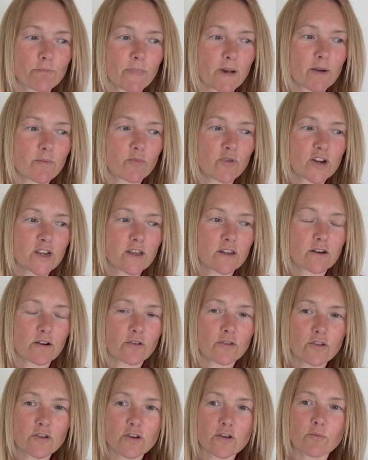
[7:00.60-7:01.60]
by bringing a
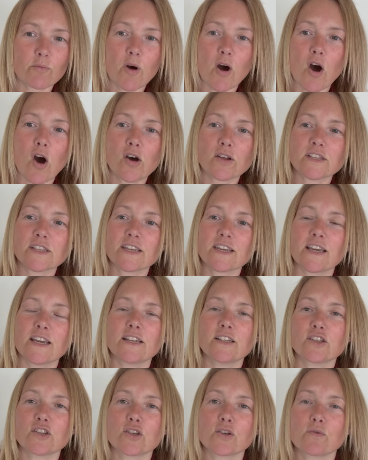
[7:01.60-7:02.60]
third party
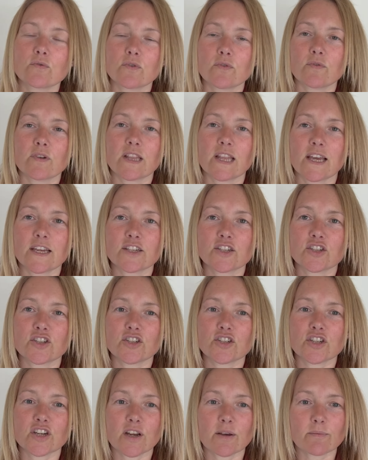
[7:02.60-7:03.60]
into the
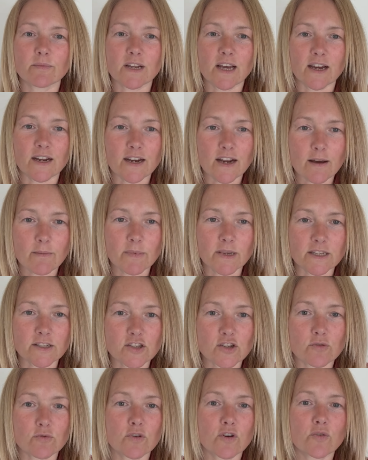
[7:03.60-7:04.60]
relationship dynamics
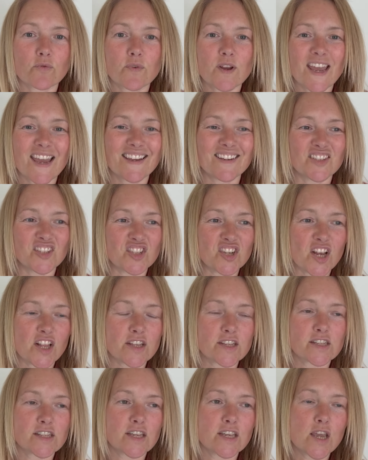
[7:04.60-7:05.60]
to create
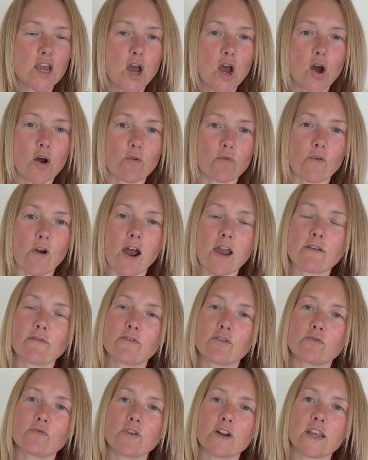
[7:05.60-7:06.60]
jealousy,
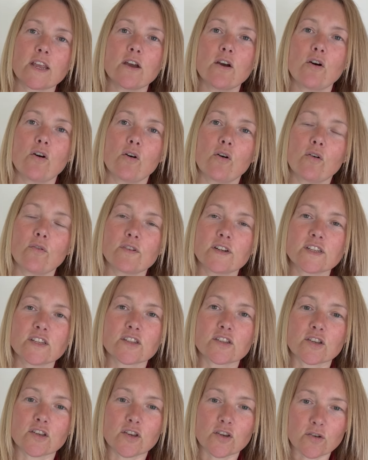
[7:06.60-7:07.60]
rivalry, or
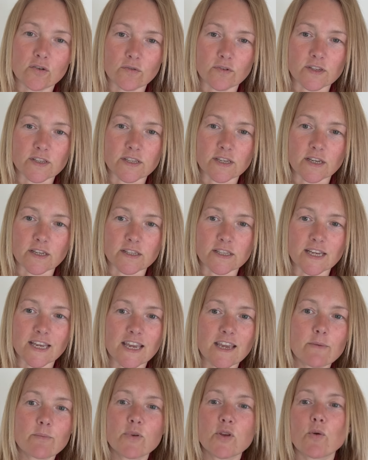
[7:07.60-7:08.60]
insecurity, to
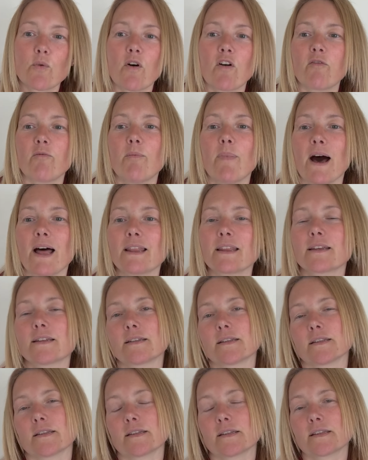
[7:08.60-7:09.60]
keep you off
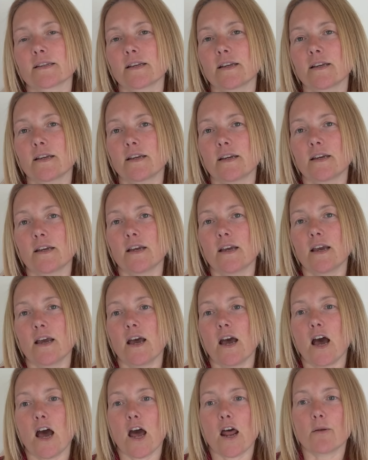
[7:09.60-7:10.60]
balance
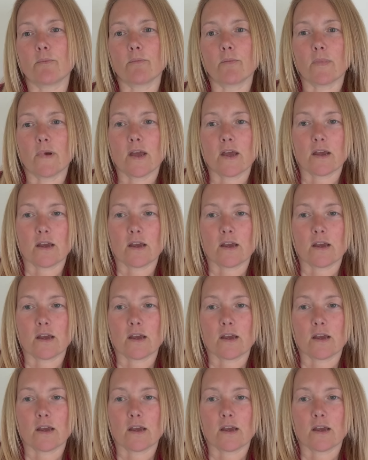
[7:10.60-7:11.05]
and